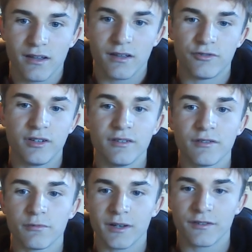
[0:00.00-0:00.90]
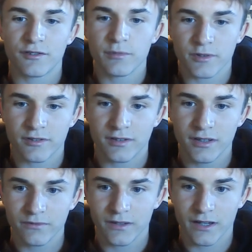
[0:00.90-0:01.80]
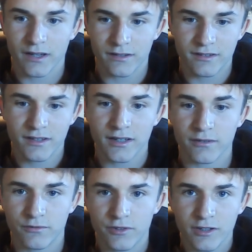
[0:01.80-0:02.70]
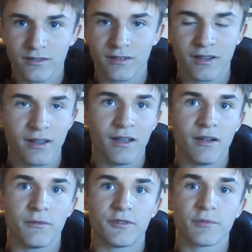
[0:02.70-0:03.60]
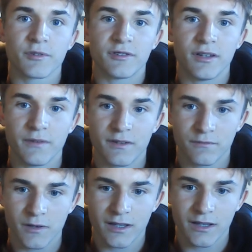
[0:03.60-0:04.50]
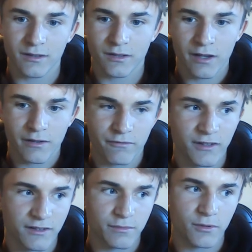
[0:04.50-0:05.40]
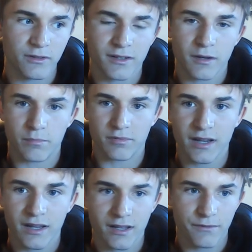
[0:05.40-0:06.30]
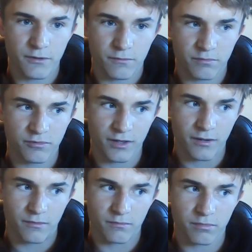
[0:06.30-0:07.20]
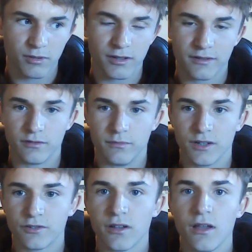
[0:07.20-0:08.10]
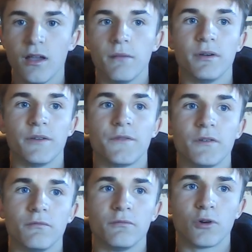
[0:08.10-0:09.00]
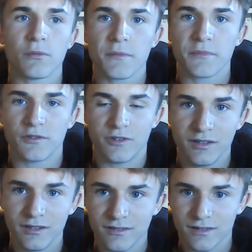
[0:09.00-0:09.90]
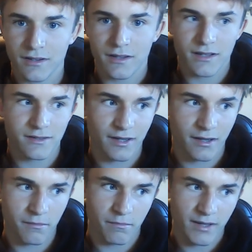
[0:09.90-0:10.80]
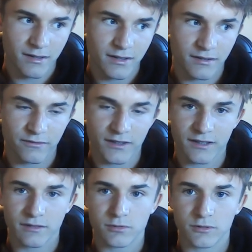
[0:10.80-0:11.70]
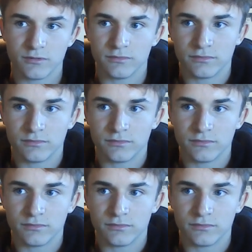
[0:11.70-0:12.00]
Cheese when it's super stiff, like a stick of cheese, when super stiff, it's really not flexible. It's going to break if you try to pull it too much. But if you warm up the cheese, it's like bendy, it's flexible.